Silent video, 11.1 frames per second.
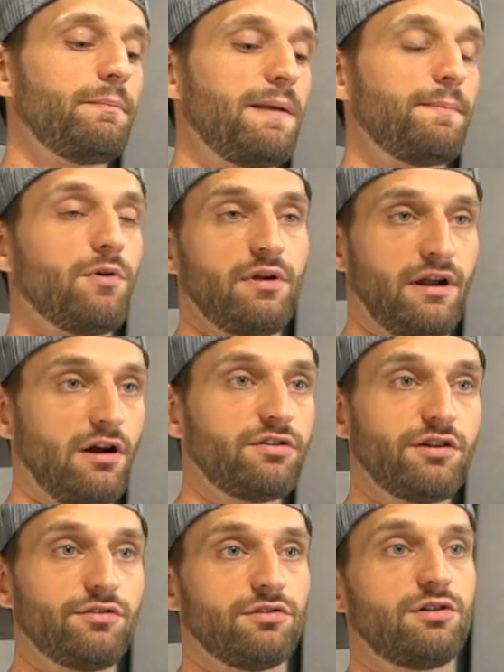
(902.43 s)
of people, and
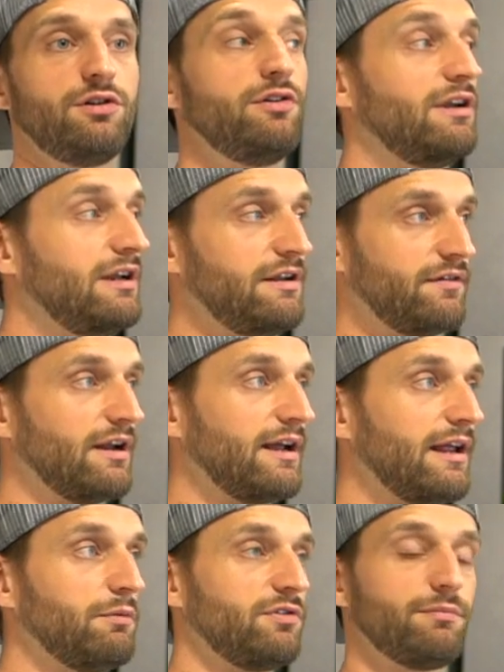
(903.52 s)
ourselves included, even
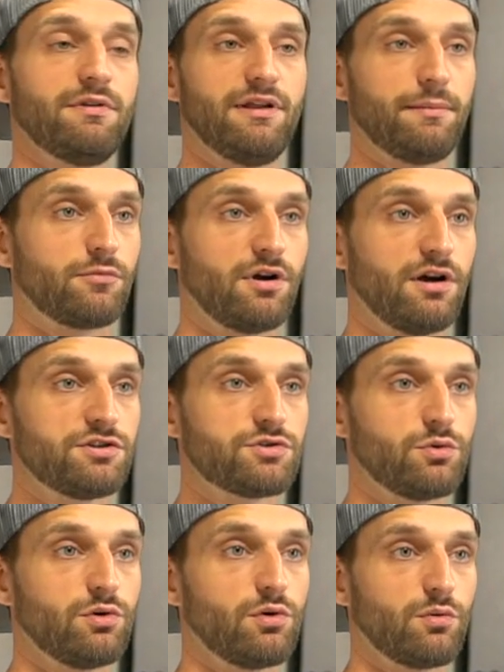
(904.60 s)
again with something like Mirage
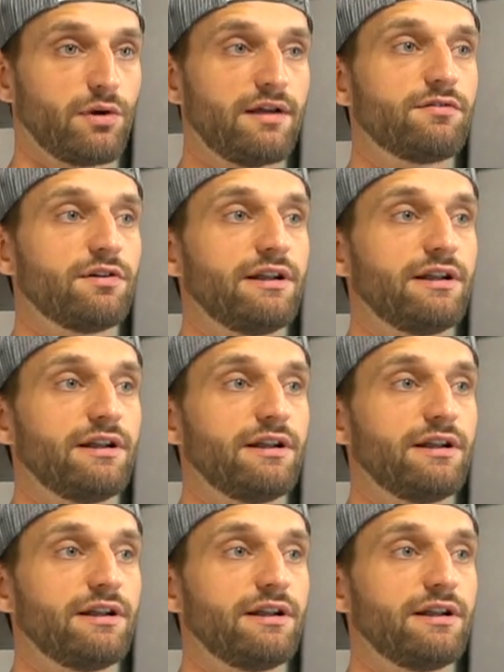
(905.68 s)
or whatever,